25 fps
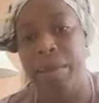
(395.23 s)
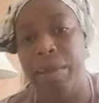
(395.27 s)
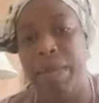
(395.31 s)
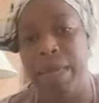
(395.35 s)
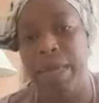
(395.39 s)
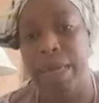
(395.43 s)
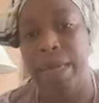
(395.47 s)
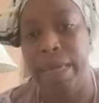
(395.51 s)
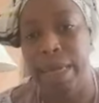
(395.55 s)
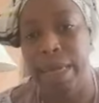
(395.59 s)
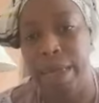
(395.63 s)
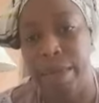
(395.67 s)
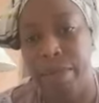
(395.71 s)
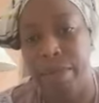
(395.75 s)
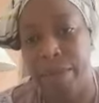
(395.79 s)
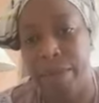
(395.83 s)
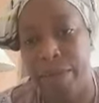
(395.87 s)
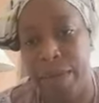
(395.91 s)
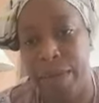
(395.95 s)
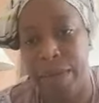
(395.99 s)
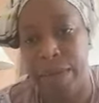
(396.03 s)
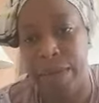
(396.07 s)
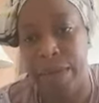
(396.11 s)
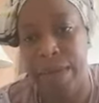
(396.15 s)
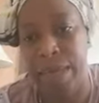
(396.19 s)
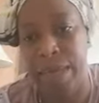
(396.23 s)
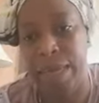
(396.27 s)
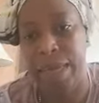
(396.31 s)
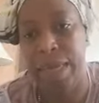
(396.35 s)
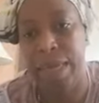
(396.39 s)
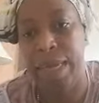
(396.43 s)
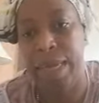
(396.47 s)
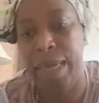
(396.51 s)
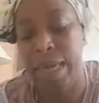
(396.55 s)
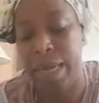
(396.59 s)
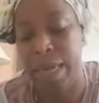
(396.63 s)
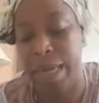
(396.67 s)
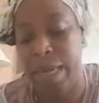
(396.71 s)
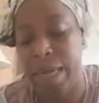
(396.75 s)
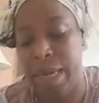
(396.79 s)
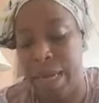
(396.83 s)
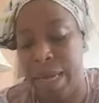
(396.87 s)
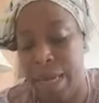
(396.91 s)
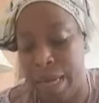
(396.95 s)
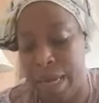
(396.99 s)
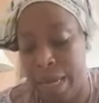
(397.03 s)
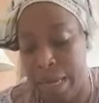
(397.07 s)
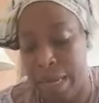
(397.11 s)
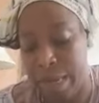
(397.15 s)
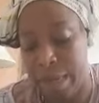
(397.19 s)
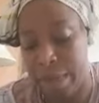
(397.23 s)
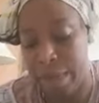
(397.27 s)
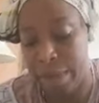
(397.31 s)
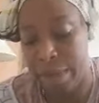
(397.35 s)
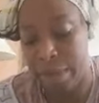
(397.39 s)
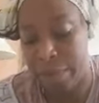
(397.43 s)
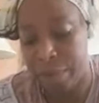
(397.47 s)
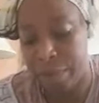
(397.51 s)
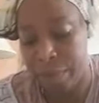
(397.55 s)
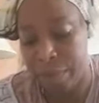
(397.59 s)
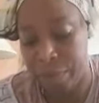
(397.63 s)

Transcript: believe in God,